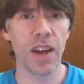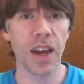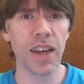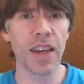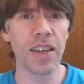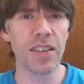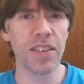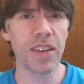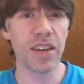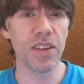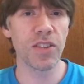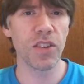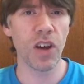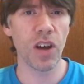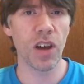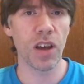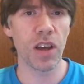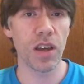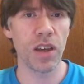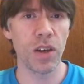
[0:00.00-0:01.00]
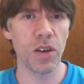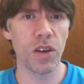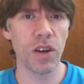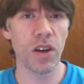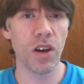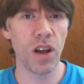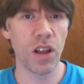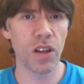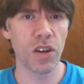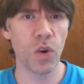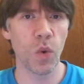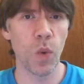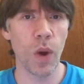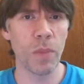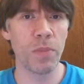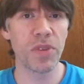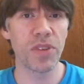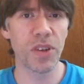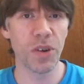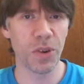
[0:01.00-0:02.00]
I guess you could you could call it a
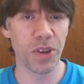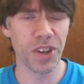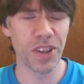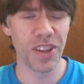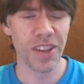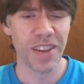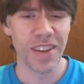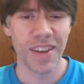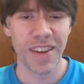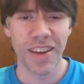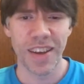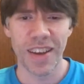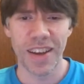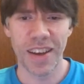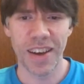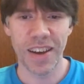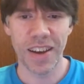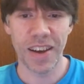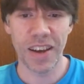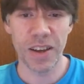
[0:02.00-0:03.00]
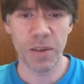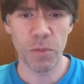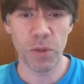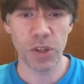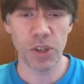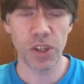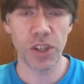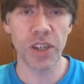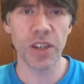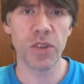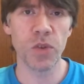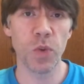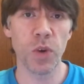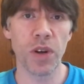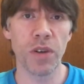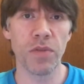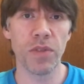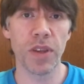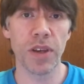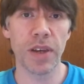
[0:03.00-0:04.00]
web serial. Uh, but she is
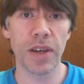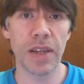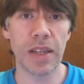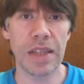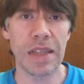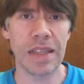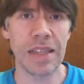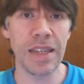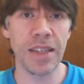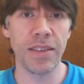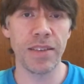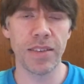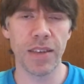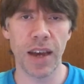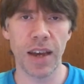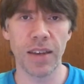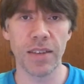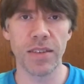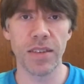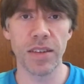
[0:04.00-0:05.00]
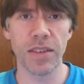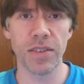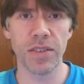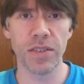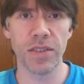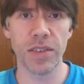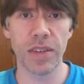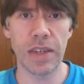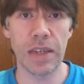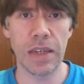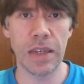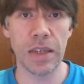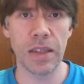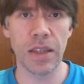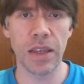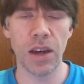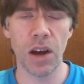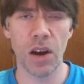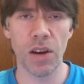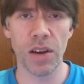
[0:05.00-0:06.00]
one of the lead scientists in
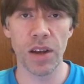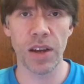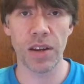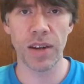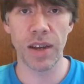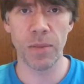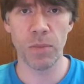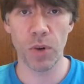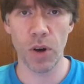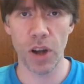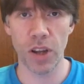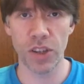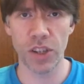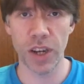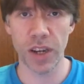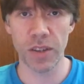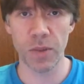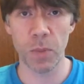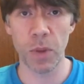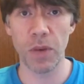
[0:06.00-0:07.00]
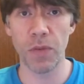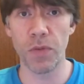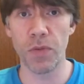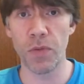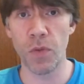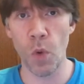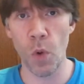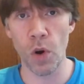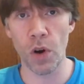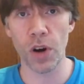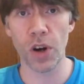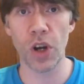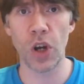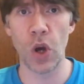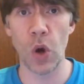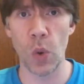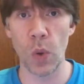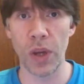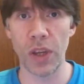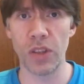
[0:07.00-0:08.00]
the Ariadne project before
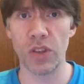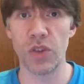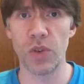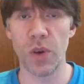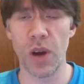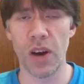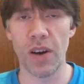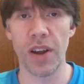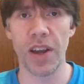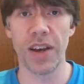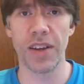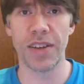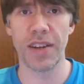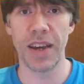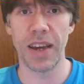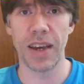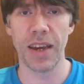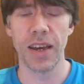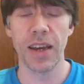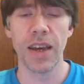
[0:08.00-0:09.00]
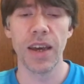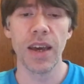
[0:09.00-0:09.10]
going to Ariadne.